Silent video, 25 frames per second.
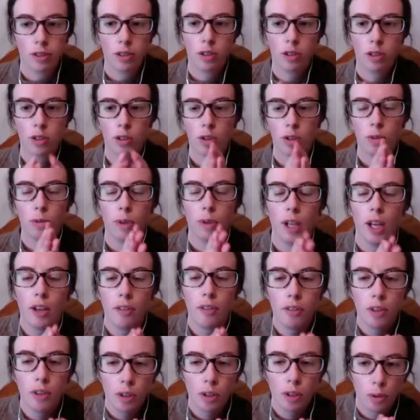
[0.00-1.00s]
So we have
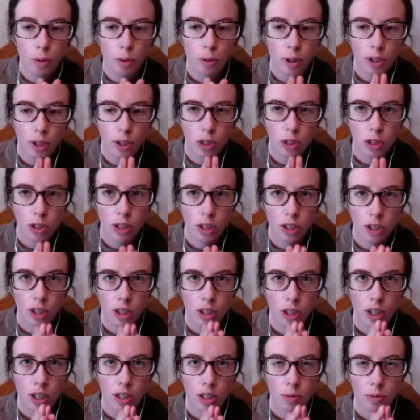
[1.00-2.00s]
a question
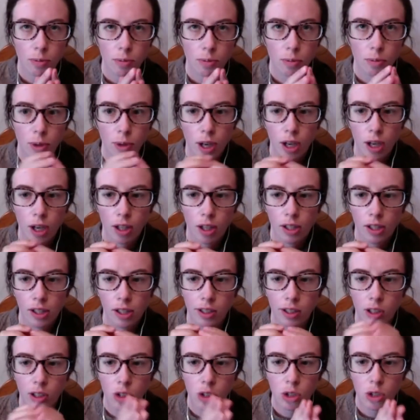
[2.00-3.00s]
as well in
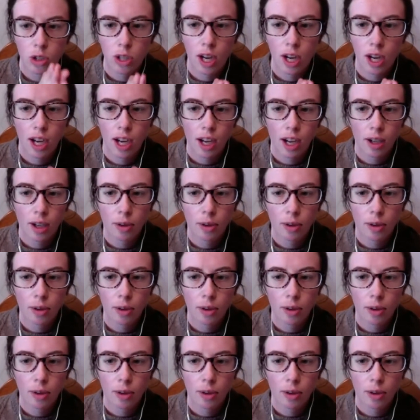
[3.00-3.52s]
the chat